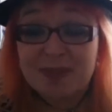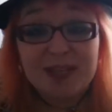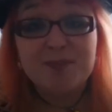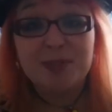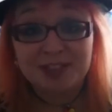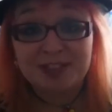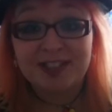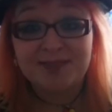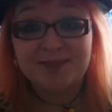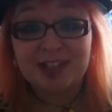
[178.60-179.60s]
Being
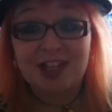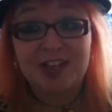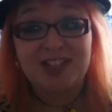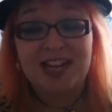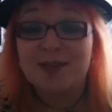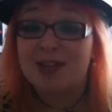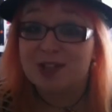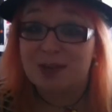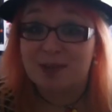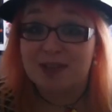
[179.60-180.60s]
blunt. A lot of the time that'll
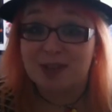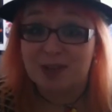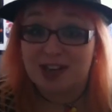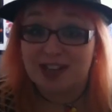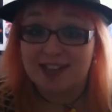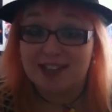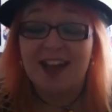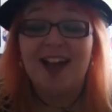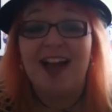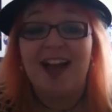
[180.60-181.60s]
stop them in their tracks,
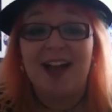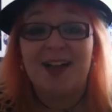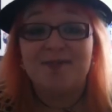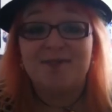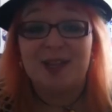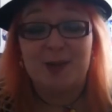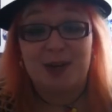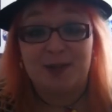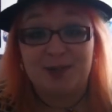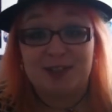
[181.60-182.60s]
and you
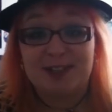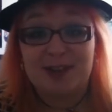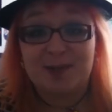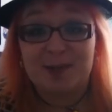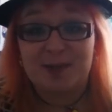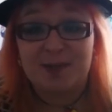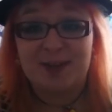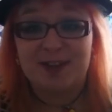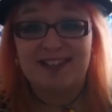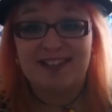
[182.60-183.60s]
won't have to answer anymore,
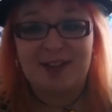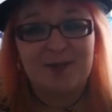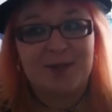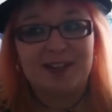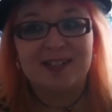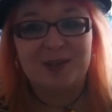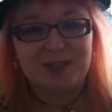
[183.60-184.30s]
but even because